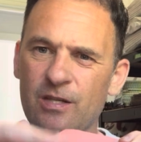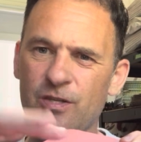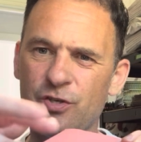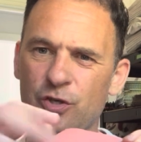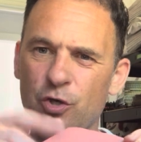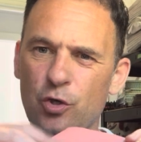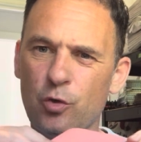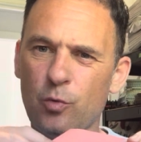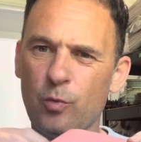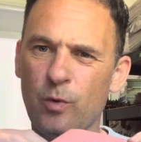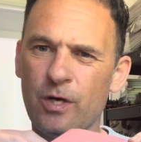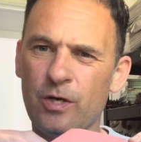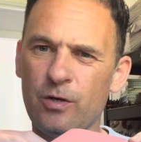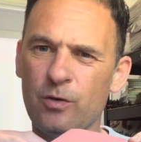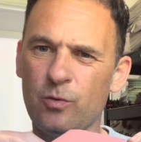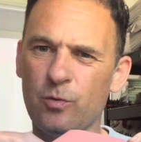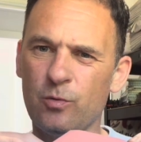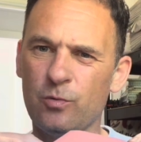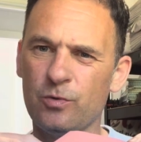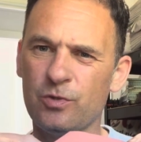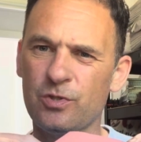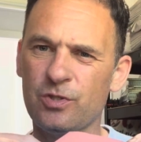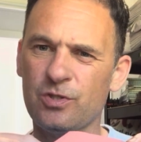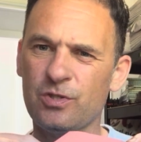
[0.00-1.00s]
2
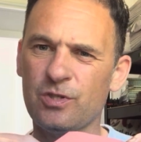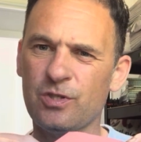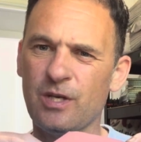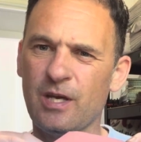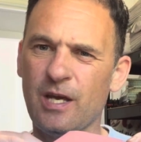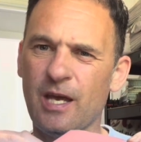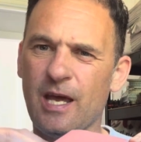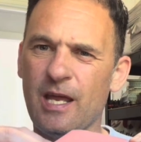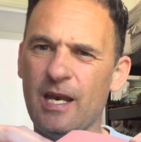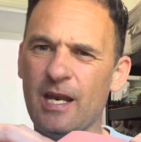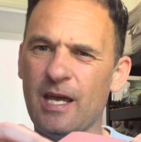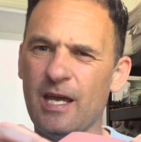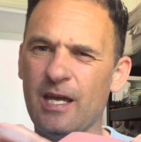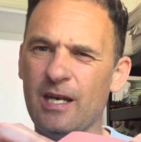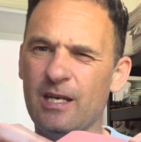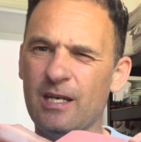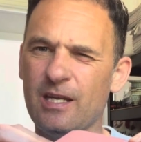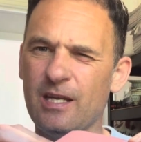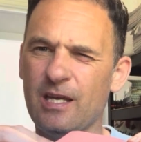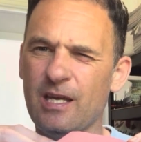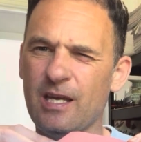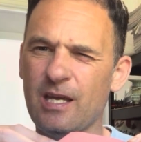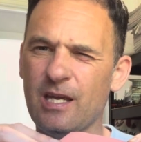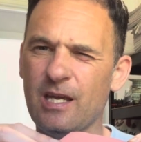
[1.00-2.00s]
wheels and then
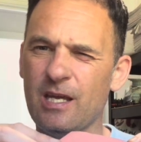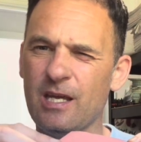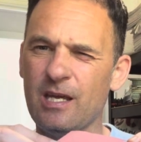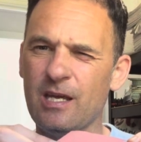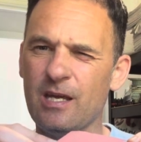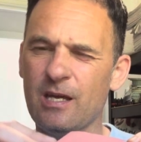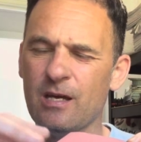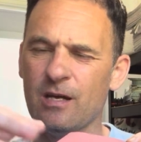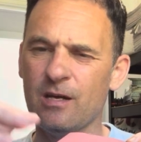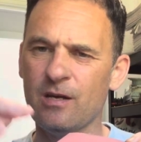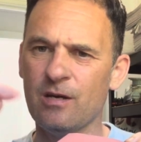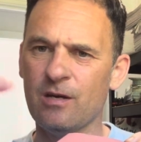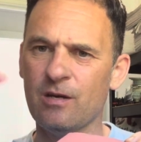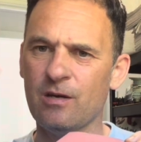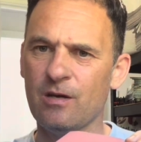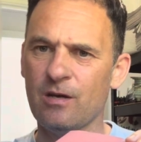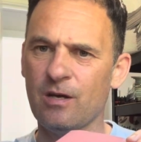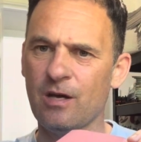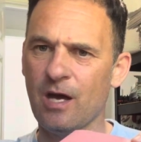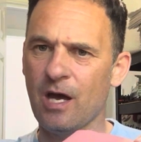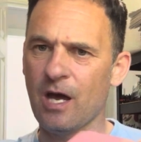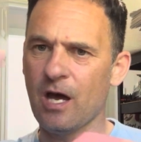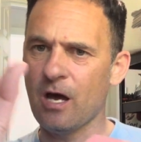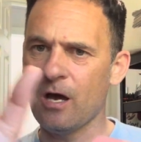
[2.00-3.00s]
the
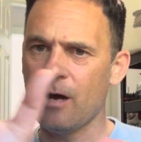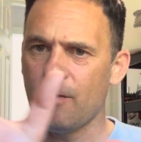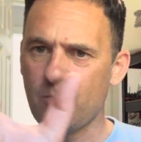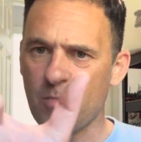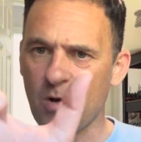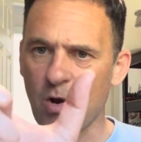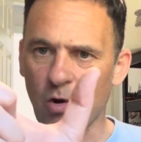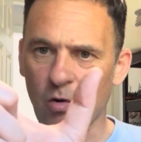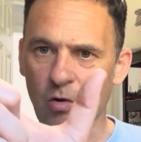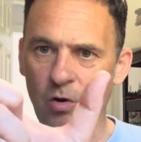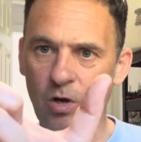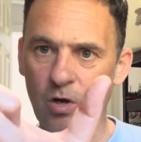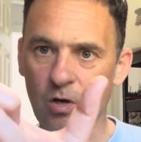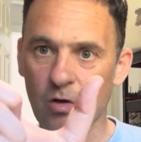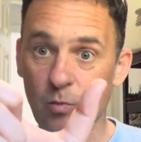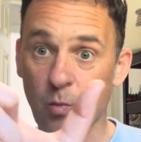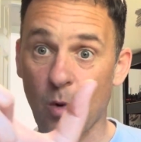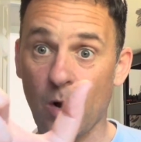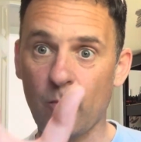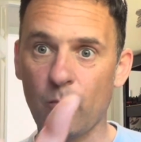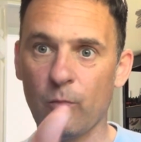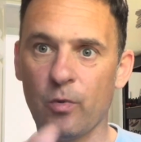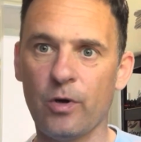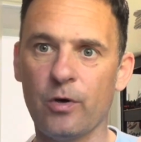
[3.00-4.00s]
longer
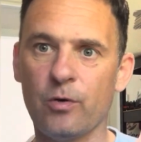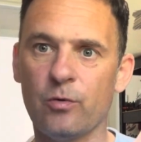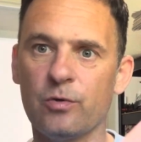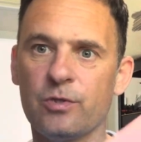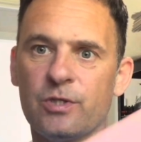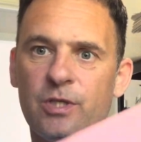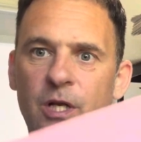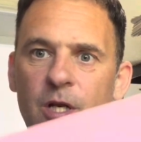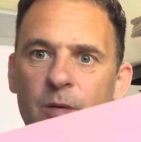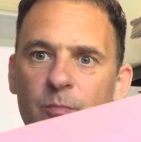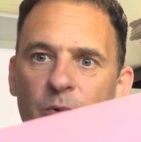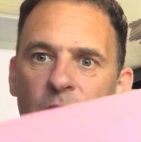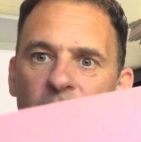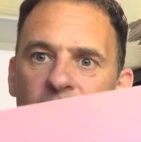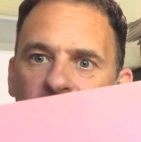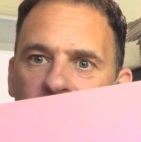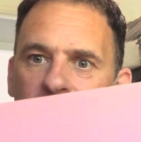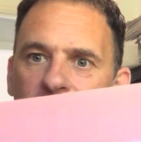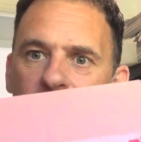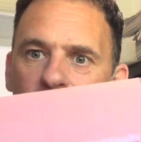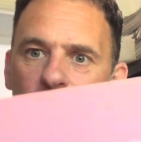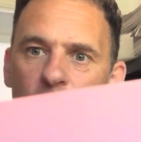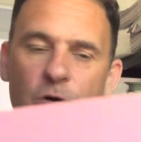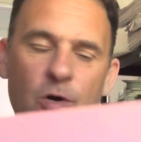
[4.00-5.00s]
1 wheel, so the
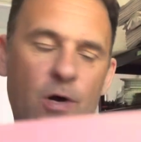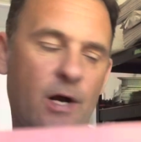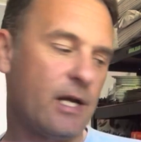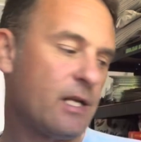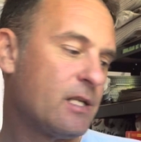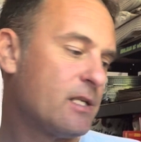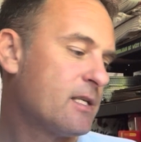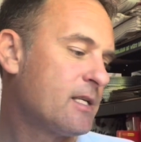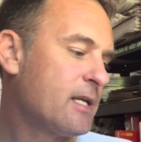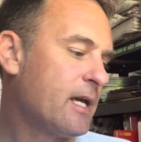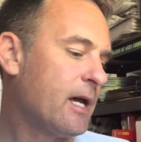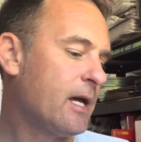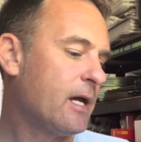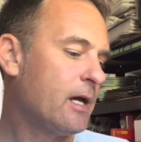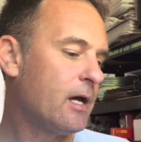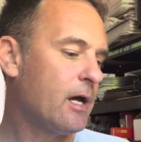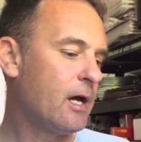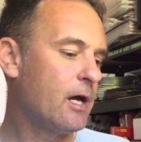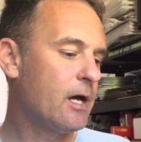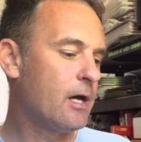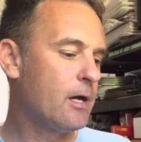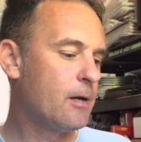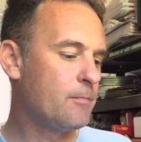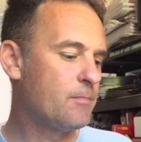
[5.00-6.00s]
breakdown crane set.
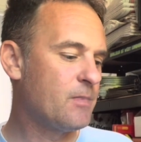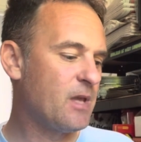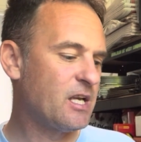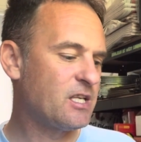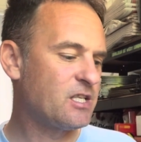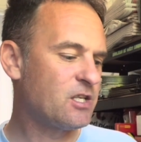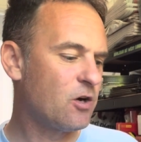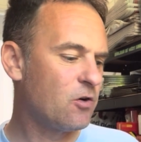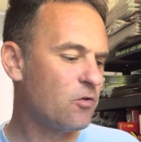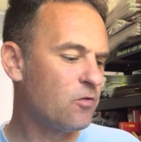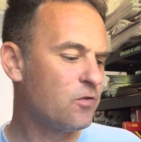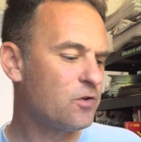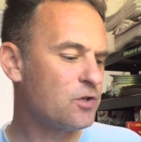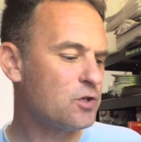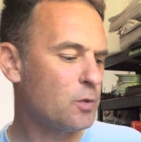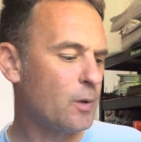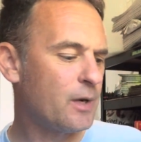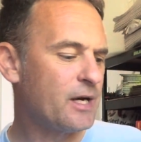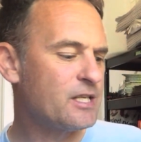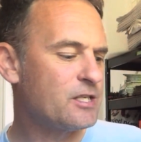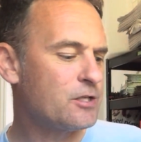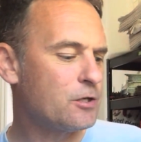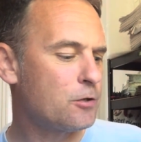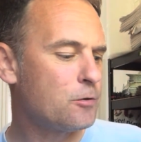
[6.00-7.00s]
That sold for
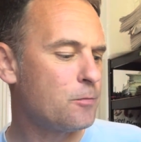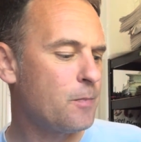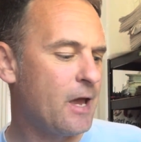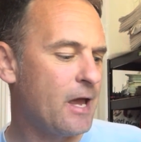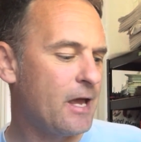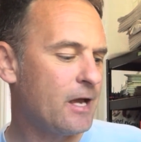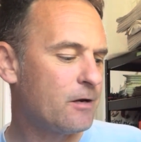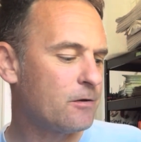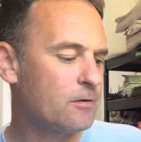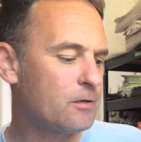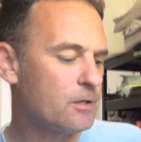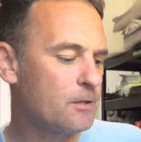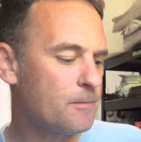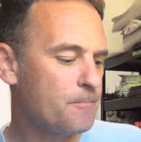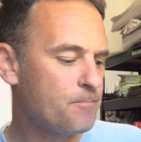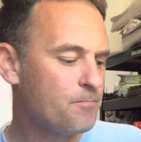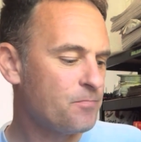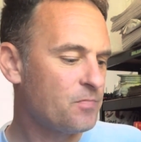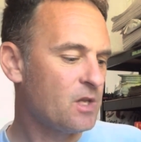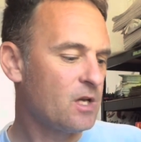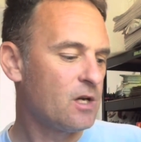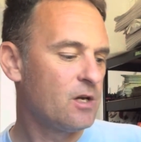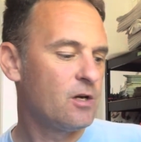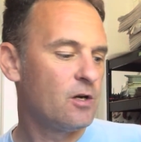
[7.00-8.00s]
£22.
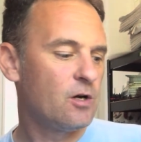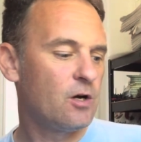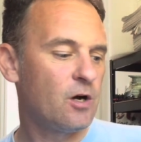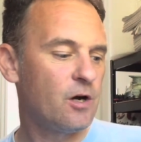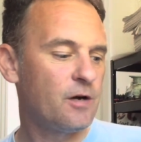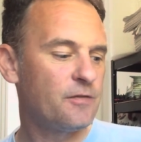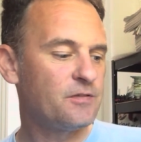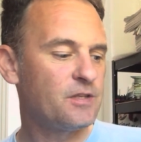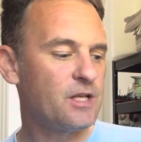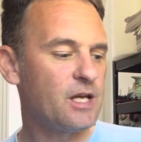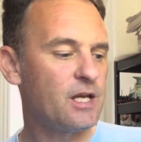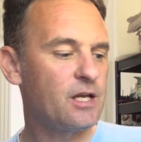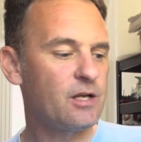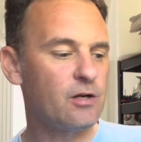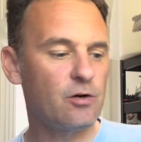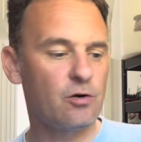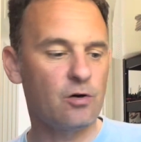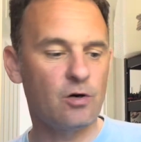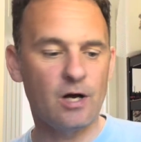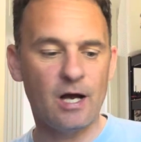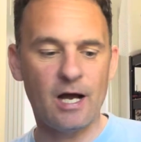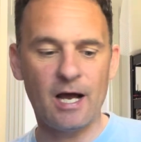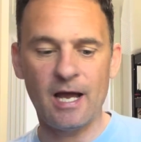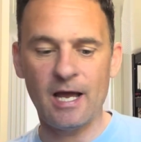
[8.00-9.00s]
I've then
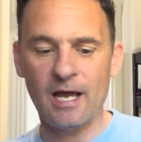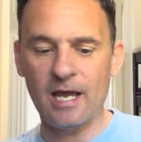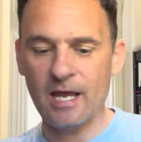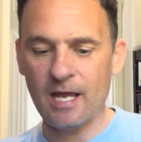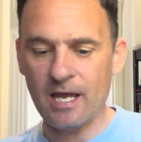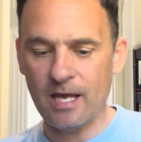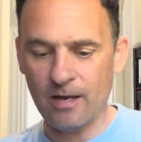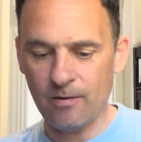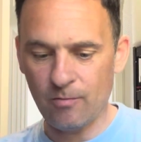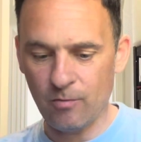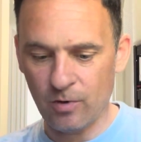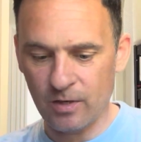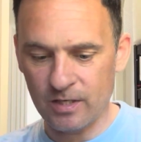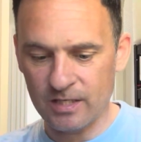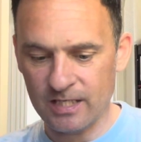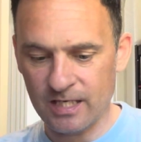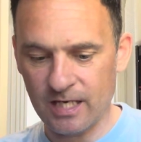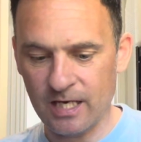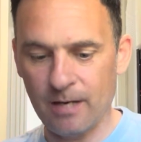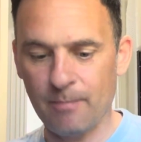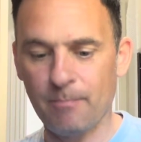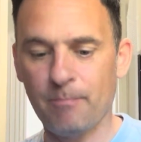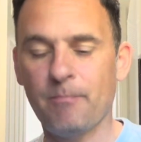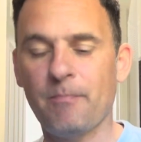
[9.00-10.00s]
got a,
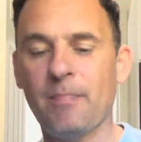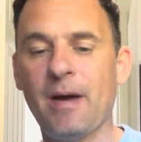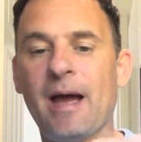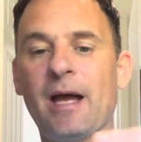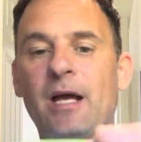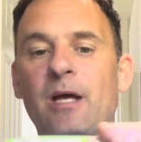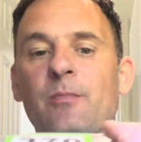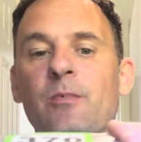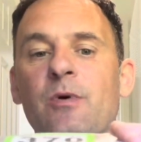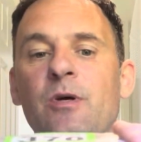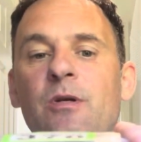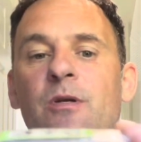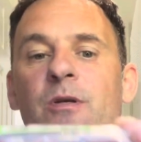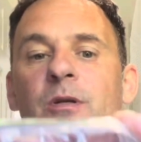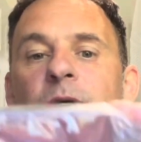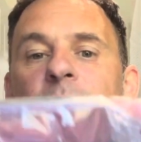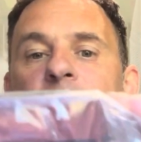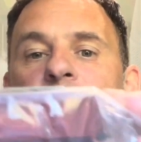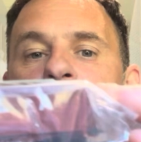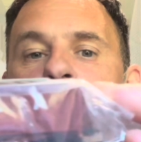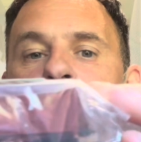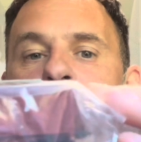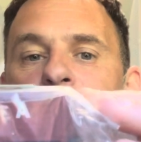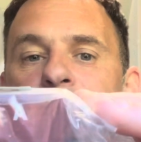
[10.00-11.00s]
a Bachmann
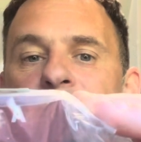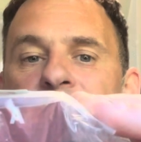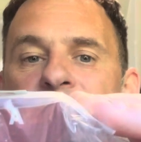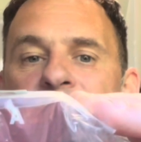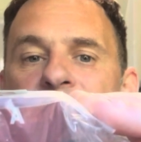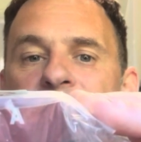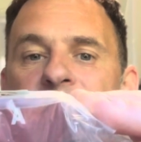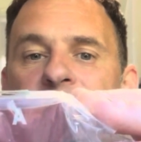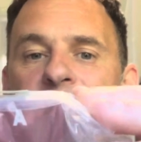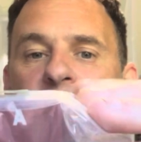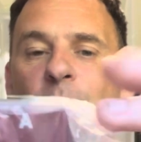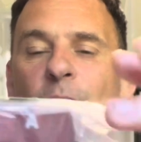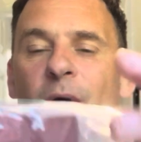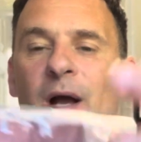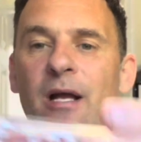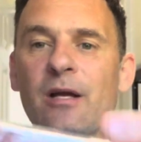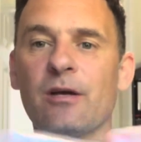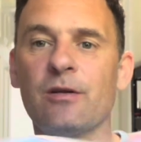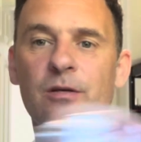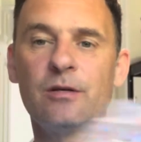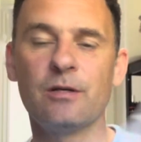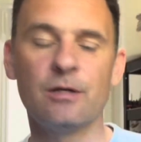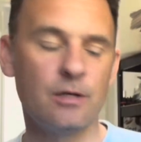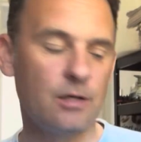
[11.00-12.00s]
PLA
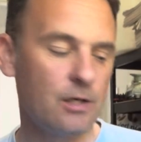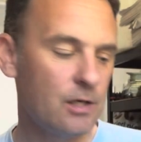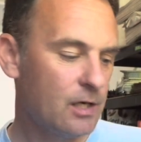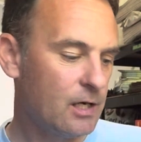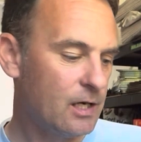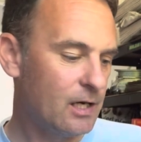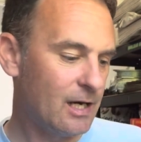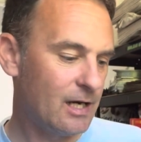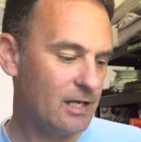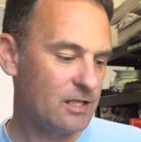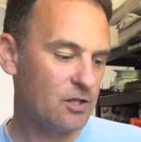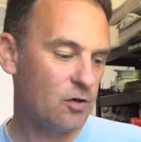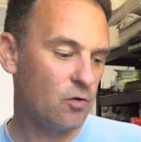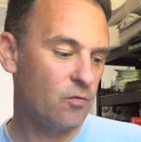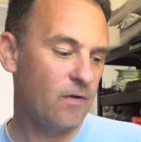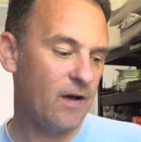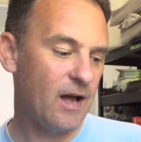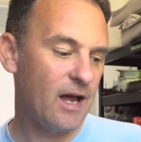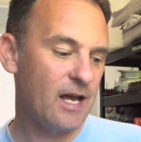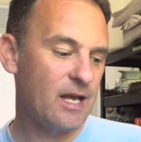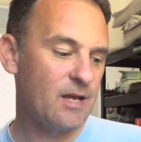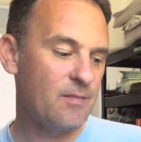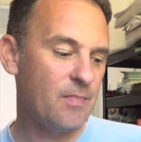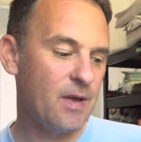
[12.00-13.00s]
wagon. That sold for
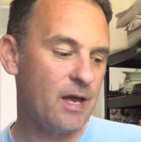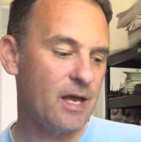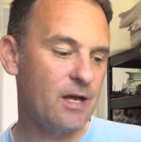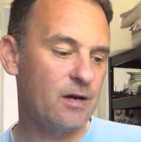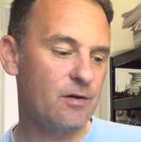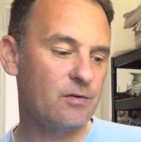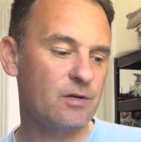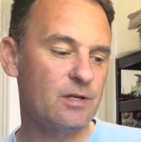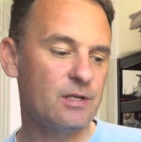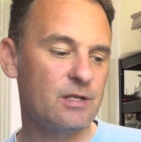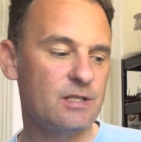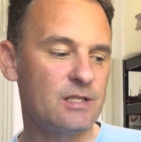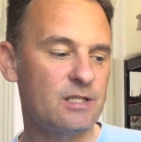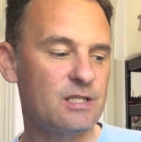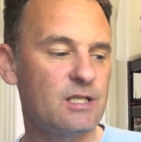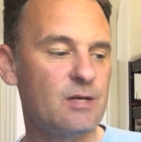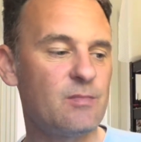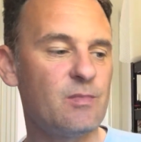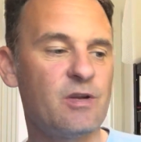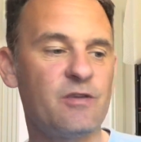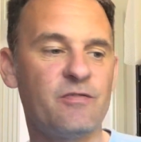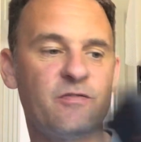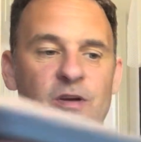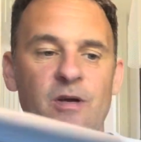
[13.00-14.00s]
£8.
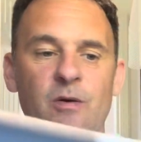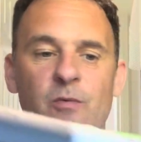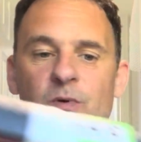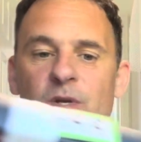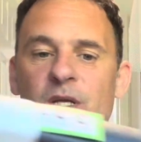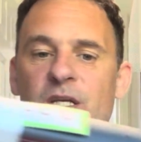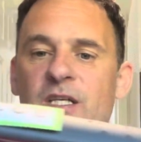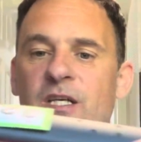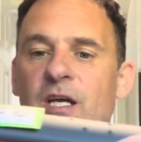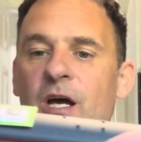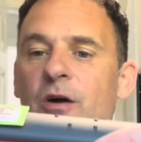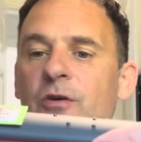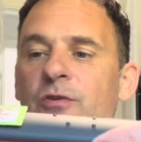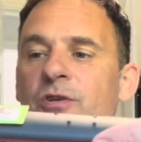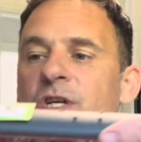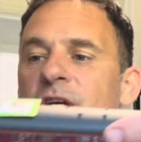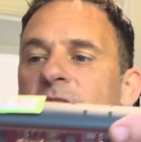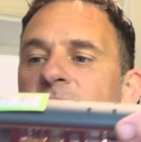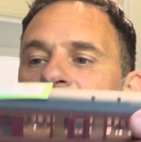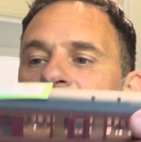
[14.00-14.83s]
Similar thing with this coach here.